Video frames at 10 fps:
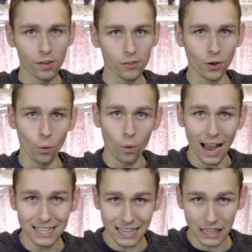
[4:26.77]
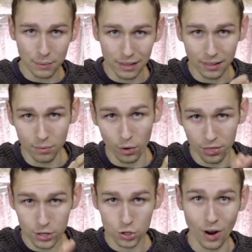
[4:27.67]
So ideally
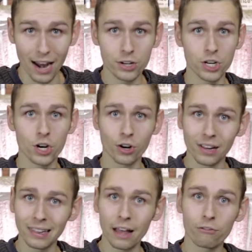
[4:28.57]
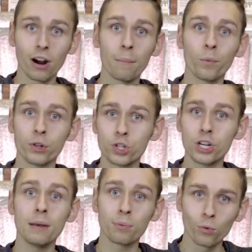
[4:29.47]
with this strategy, you're going to lever up with
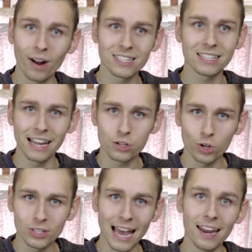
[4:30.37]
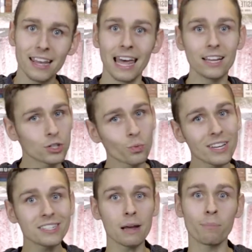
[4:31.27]
cheap residential debt. And it's the
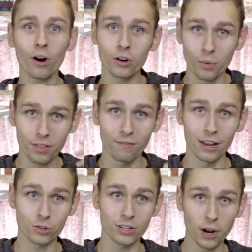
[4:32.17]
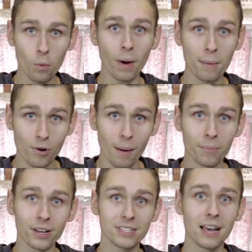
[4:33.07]
reason I partner with investors and I don't buy
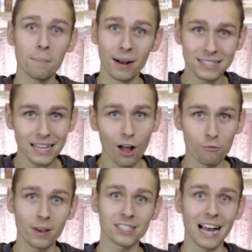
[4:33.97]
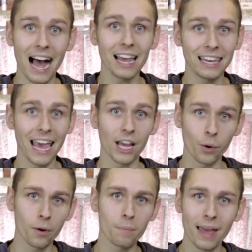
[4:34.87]
properties myself because I can't
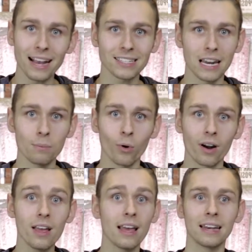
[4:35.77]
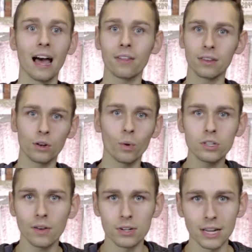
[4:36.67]
go to the banks anymore. Now that, you know,
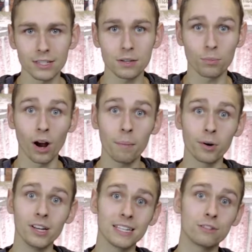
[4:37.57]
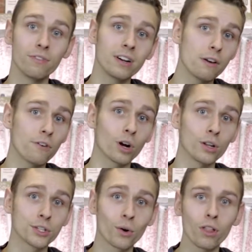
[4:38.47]
once you have a dozen properties, it's very
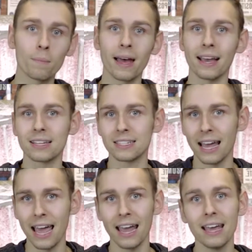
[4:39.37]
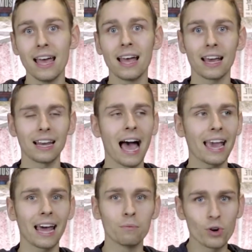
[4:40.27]
difficult to go to the bank and say, hey, can
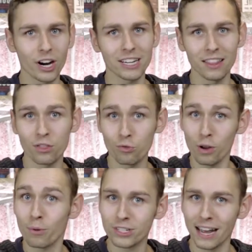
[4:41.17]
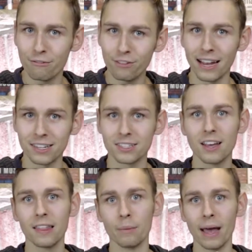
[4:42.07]
I get a mortgage at 3% fixed?
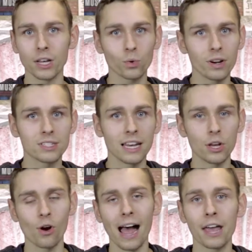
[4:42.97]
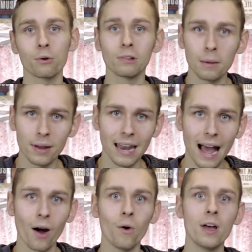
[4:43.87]
The bank's going to say, you're at your limit
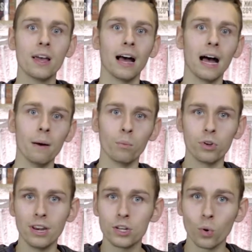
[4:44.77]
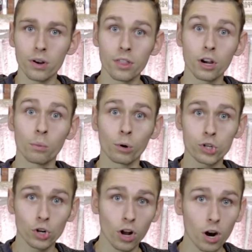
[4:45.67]
now. Um, you need to go into the
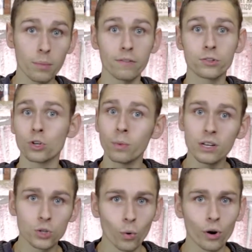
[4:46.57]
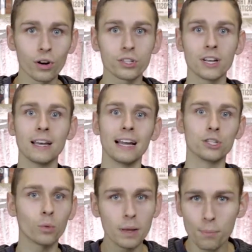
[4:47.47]
commercial arm. You have so many doors
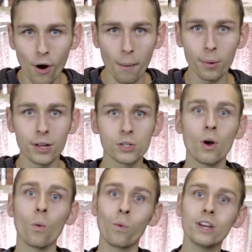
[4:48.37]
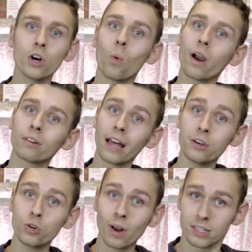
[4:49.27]
and so many properties. We don't want to
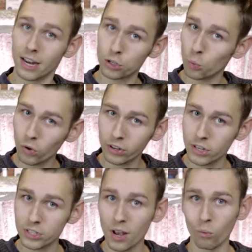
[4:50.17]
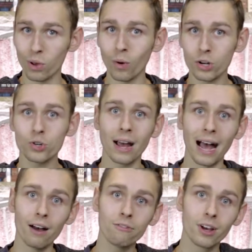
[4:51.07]
lend you residential mortgages. We want you to
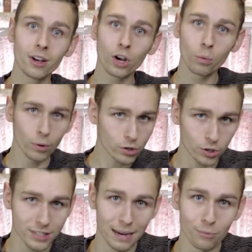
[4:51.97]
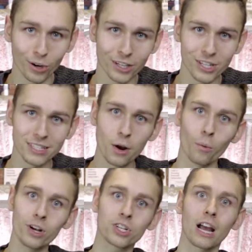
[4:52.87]
have commercial type mortgages,
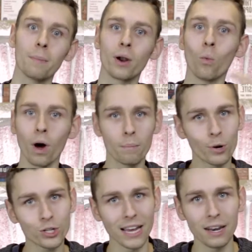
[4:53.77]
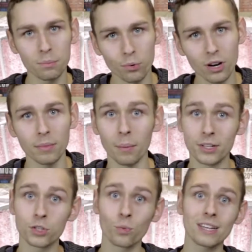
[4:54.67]
which come at a 1% premium.
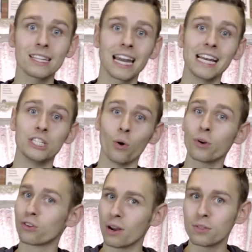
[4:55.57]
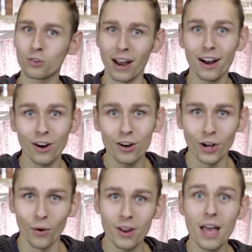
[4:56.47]
It's the reason that I don't agree with Grant
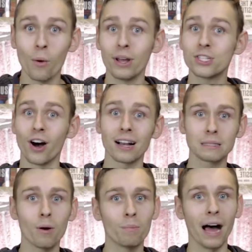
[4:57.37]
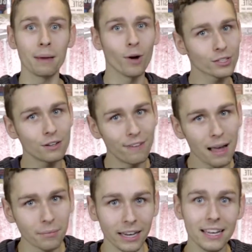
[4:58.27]
Cardone when he talks about buying
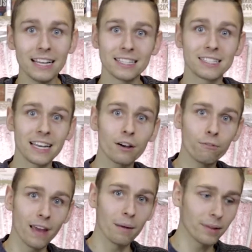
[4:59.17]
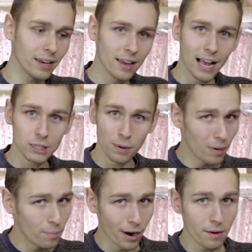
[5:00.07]
multifamily. Single family has
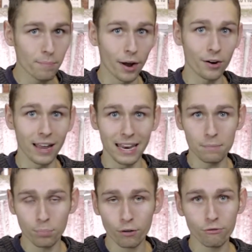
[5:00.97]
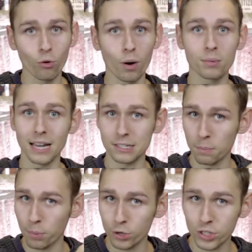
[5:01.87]
been my bread and butter, and it performs as
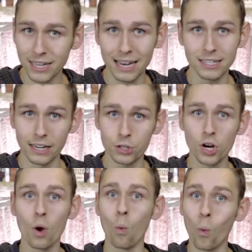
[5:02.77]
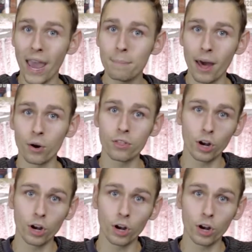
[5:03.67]
a percentage way better